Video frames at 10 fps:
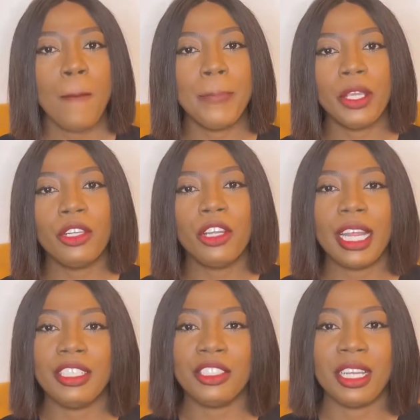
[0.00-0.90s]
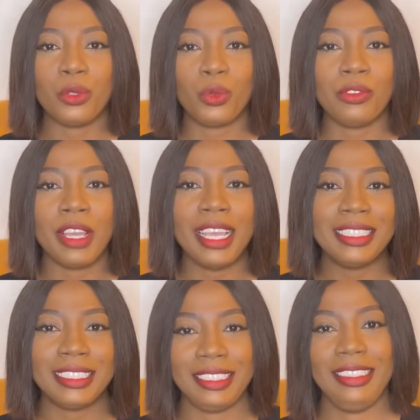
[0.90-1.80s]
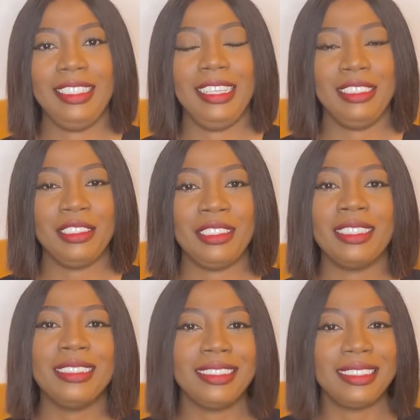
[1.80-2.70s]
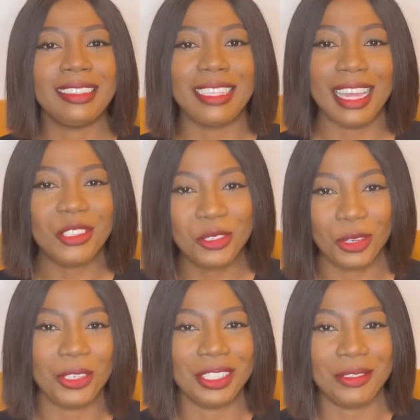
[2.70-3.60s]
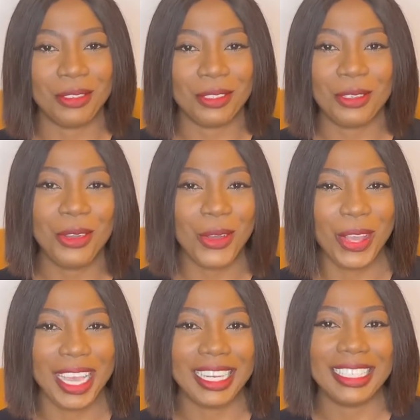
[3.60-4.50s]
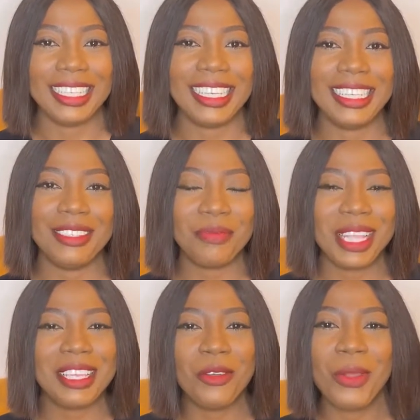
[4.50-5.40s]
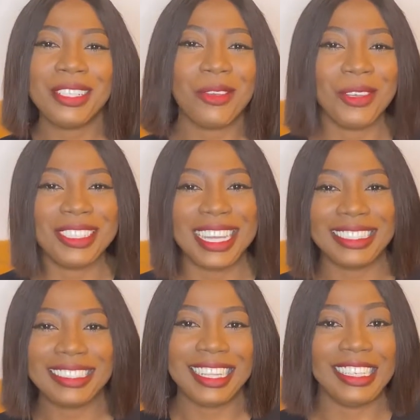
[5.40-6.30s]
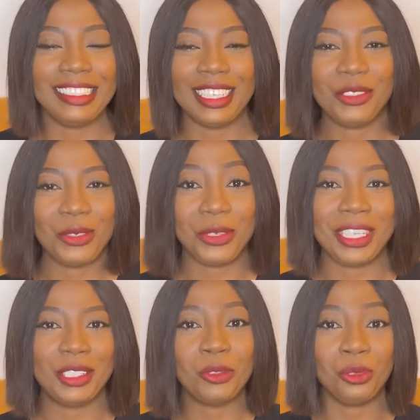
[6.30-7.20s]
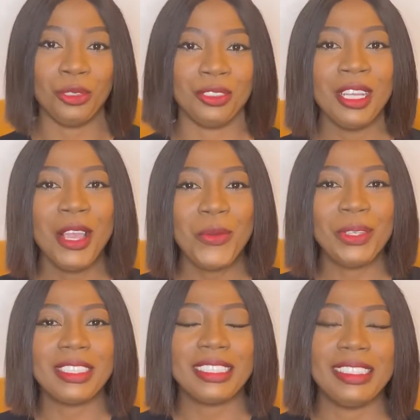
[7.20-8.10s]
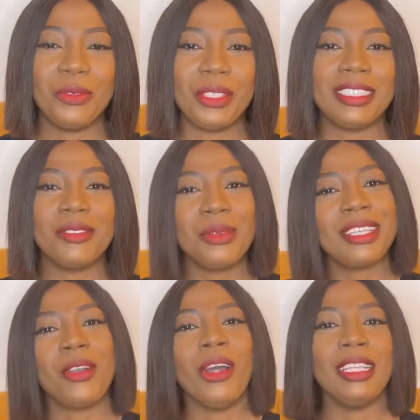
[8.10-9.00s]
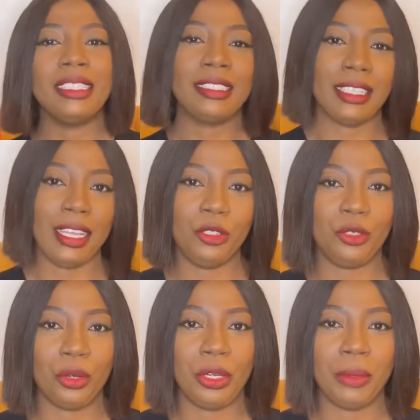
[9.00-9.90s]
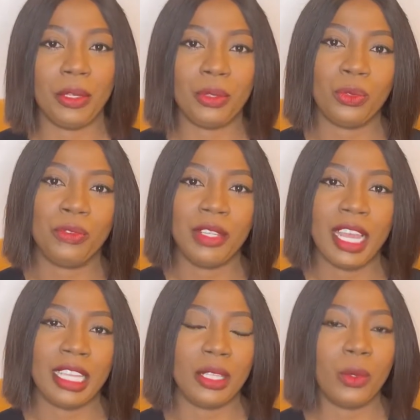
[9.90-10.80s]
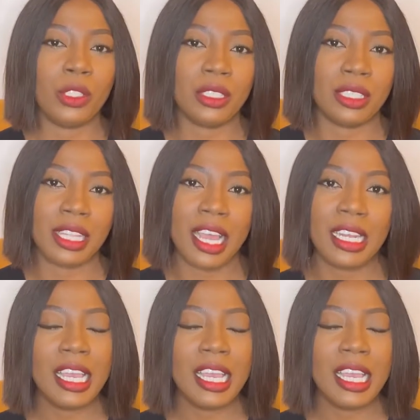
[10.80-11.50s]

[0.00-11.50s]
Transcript: But Nigerians, we've heard these sad stories for so long, and when someone starts telling their story, their truth, we call it sad story because we feel like they want to start